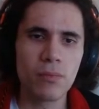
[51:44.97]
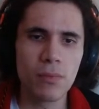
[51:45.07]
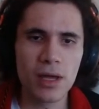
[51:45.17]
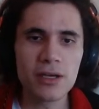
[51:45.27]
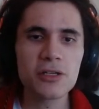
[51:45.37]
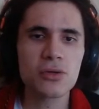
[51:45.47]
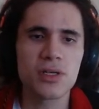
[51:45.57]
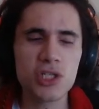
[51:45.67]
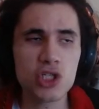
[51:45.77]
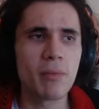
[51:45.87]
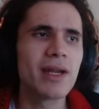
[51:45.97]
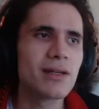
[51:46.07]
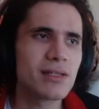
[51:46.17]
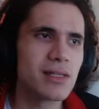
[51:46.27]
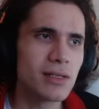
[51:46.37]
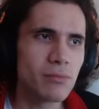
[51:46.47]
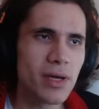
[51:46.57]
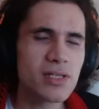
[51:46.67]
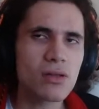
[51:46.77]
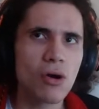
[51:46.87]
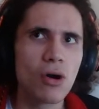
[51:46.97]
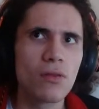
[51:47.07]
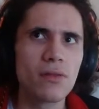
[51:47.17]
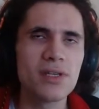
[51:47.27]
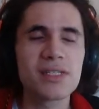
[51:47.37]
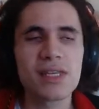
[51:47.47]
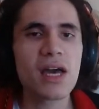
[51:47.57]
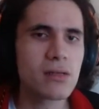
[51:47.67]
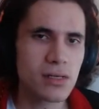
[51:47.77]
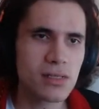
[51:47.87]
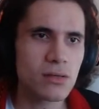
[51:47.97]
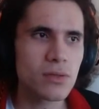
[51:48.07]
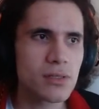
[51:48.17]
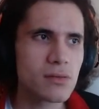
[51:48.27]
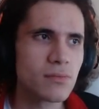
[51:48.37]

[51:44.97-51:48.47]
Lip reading: increased tremendously based on the size of the series.